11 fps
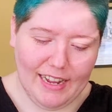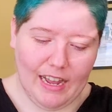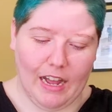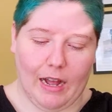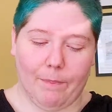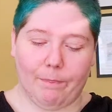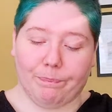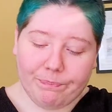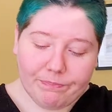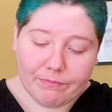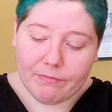
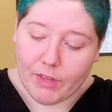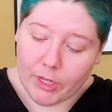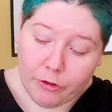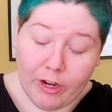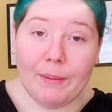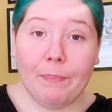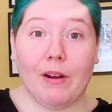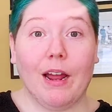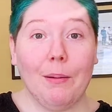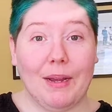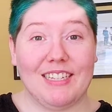Trying to put
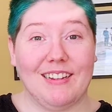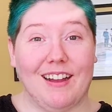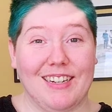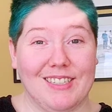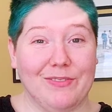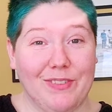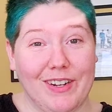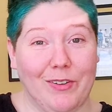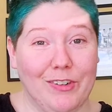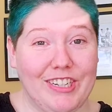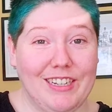on my sock is a fun
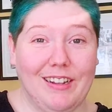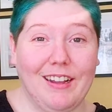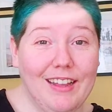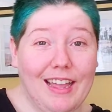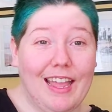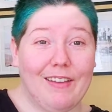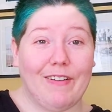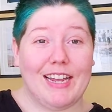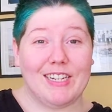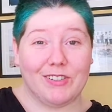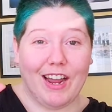ordeal. If
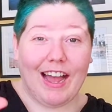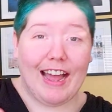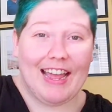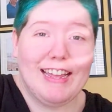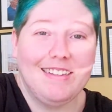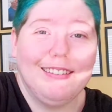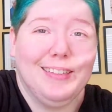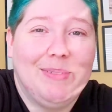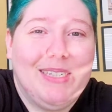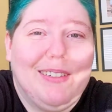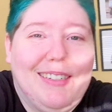I try, let
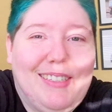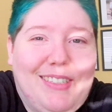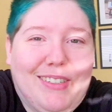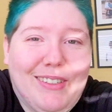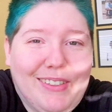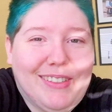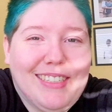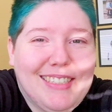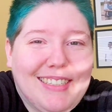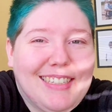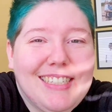me try to show you
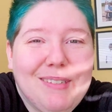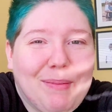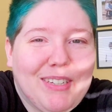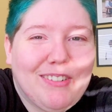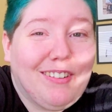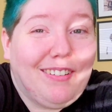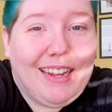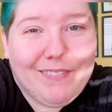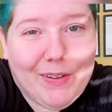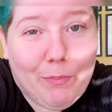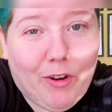this. This is my struggle
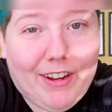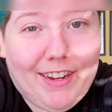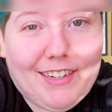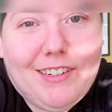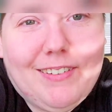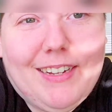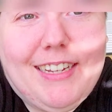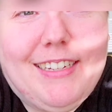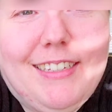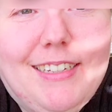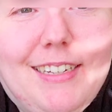every morning,
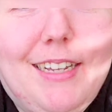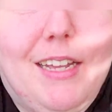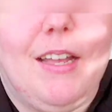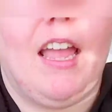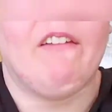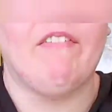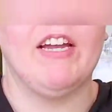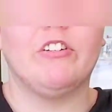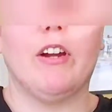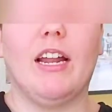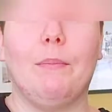okay? If I
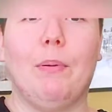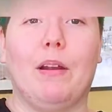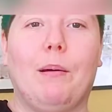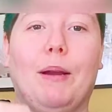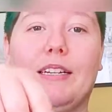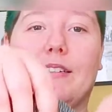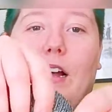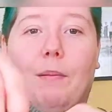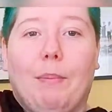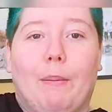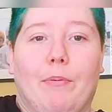try to put on my sock
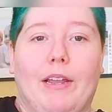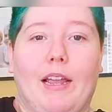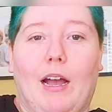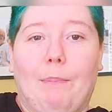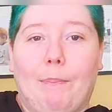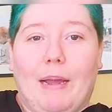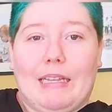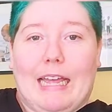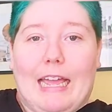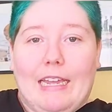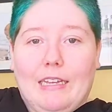by bringing up my
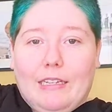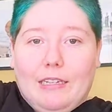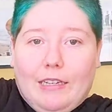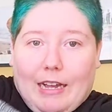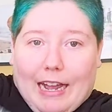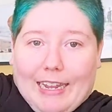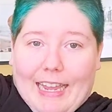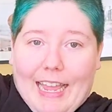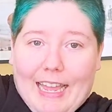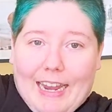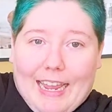leg, I
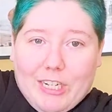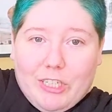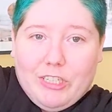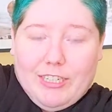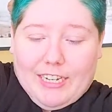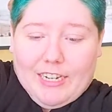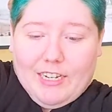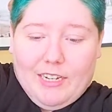can't actually